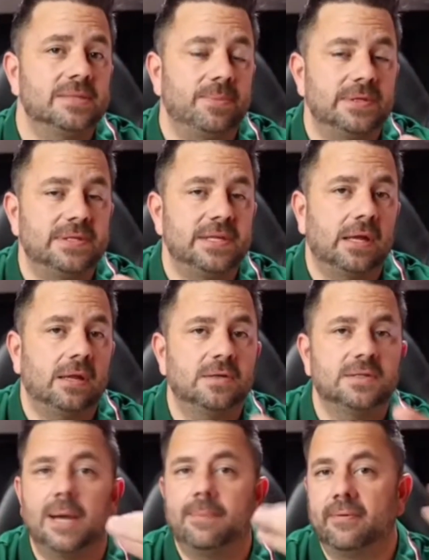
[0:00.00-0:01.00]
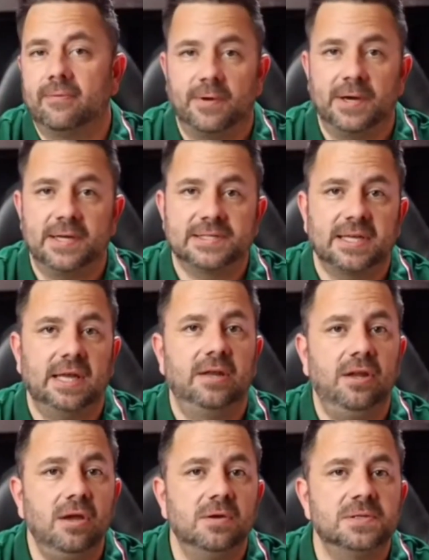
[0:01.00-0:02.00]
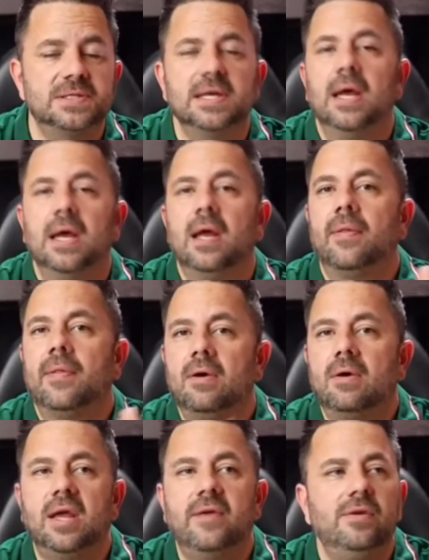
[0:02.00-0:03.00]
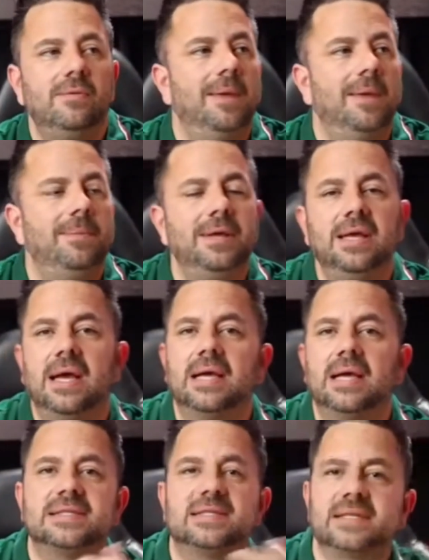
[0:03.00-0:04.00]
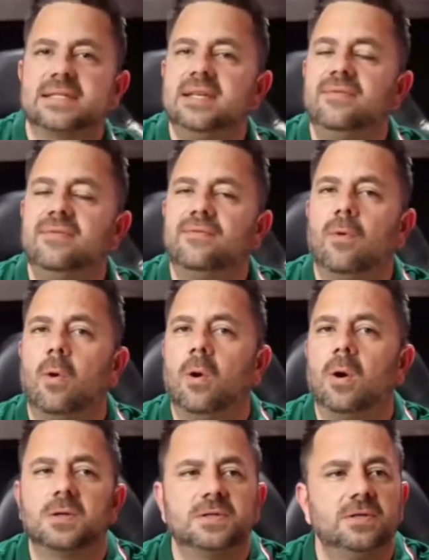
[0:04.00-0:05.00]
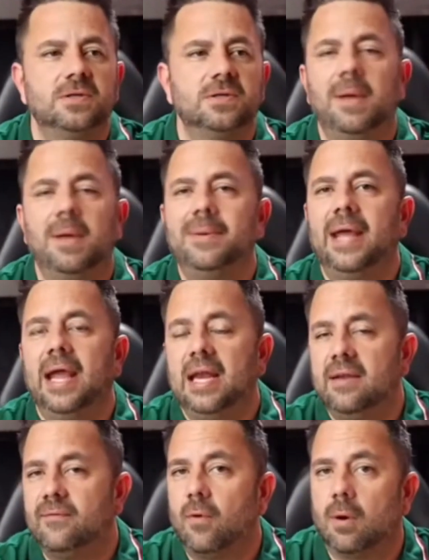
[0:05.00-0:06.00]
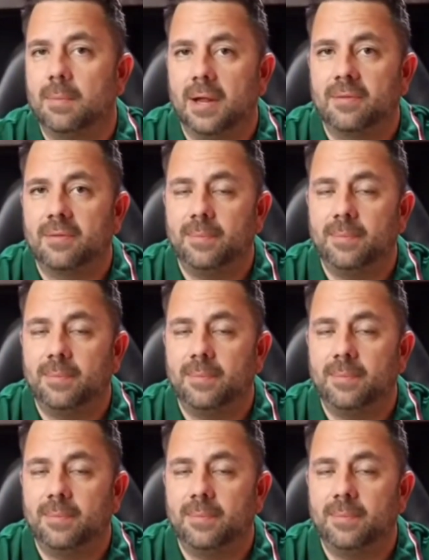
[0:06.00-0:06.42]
out of Las Vegas. He's going to be talking about ride share and do's and don'ts of ride share and